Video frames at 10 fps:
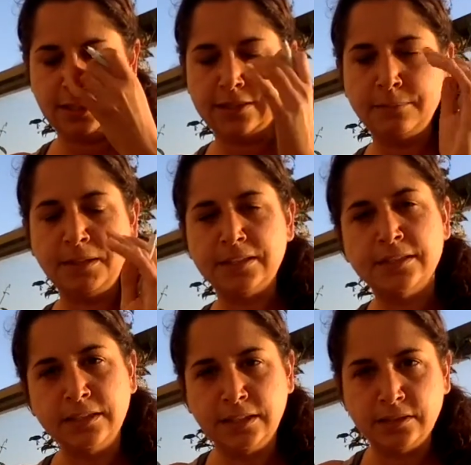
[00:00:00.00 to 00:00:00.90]
the
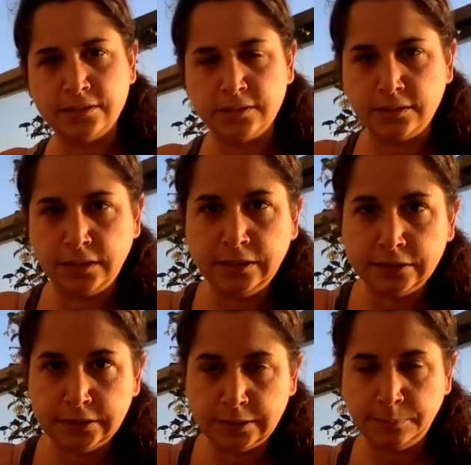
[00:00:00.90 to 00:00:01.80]
medicine that heals the
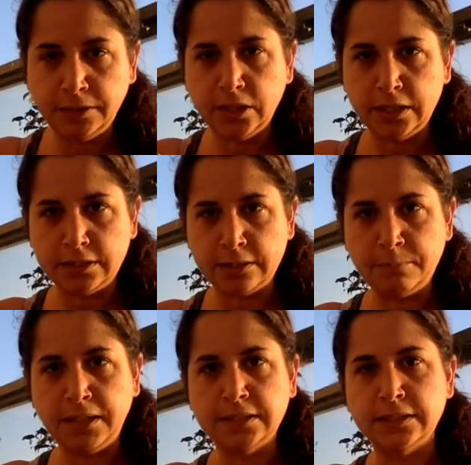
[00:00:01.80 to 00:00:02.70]
spirit. It's the
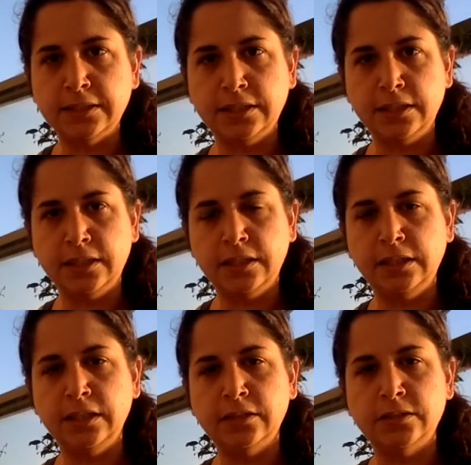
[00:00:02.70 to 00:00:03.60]
medicine that
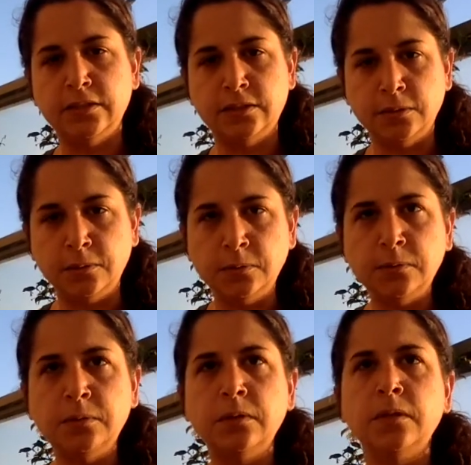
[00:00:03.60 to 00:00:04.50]
heals the soul.